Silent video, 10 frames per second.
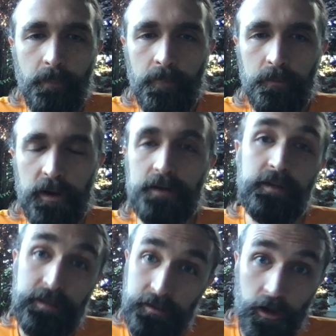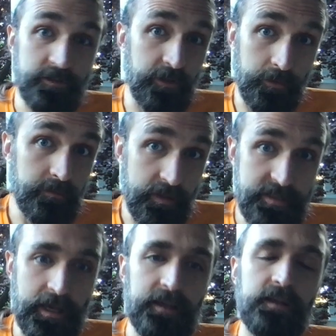Well, also, the
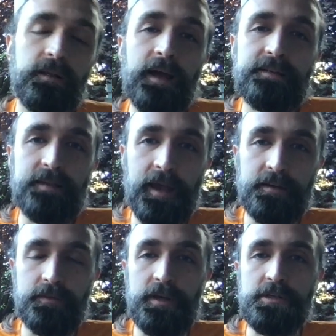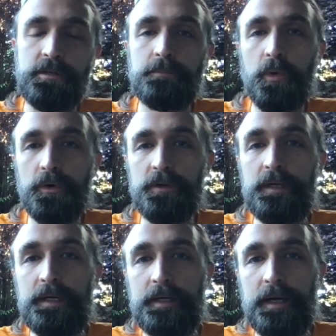second galactic activation portal,
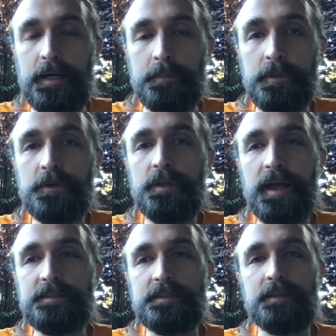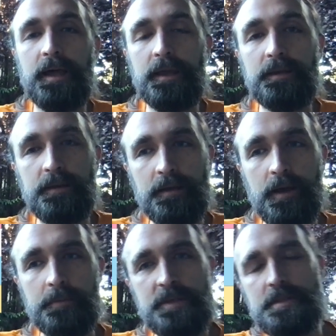blue galactic night,
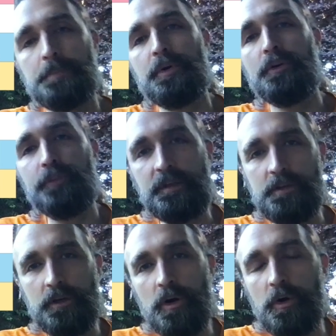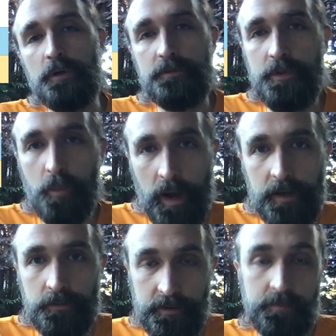is the perfect occult of the
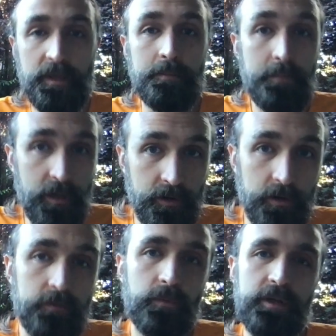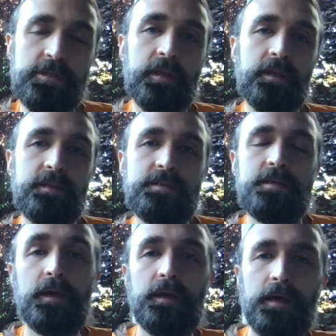white rhythmic mirror, which is
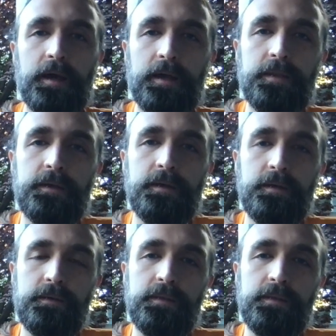the